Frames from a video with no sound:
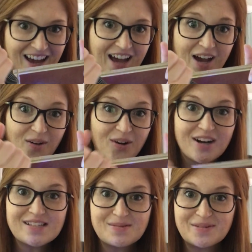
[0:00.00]
How
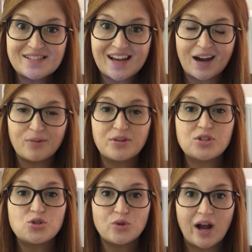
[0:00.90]
awesome is that? With a
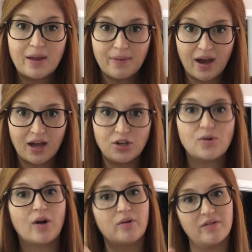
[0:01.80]
dry pad, you
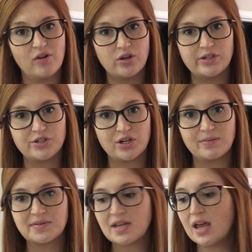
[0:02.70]
got rid of all your
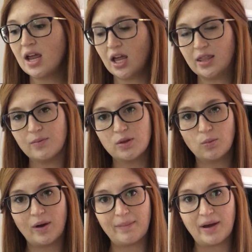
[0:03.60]
germs. And then with the
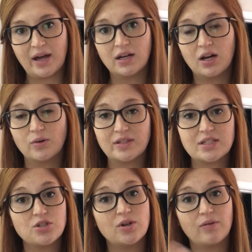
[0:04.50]
wet pad, not only
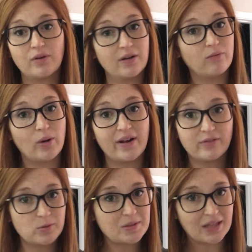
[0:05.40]
did you get rid of
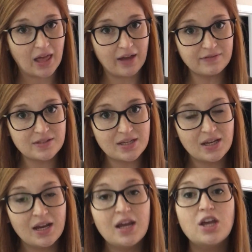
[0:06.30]
whatever's left,
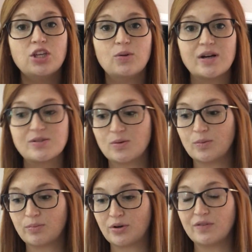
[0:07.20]
you also
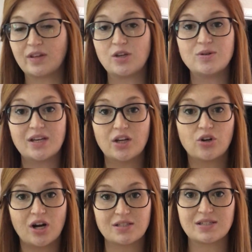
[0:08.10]
proved that you didn't
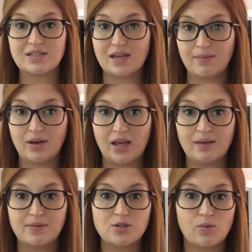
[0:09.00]

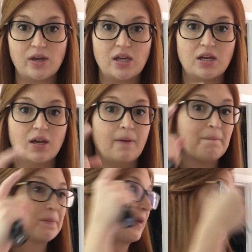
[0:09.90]
cross-contaminate between
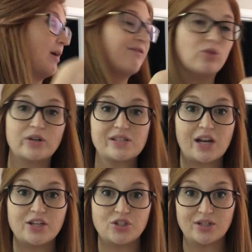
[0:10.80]
my floors that
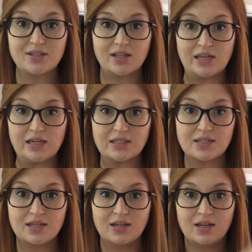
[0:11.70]
I just cleaned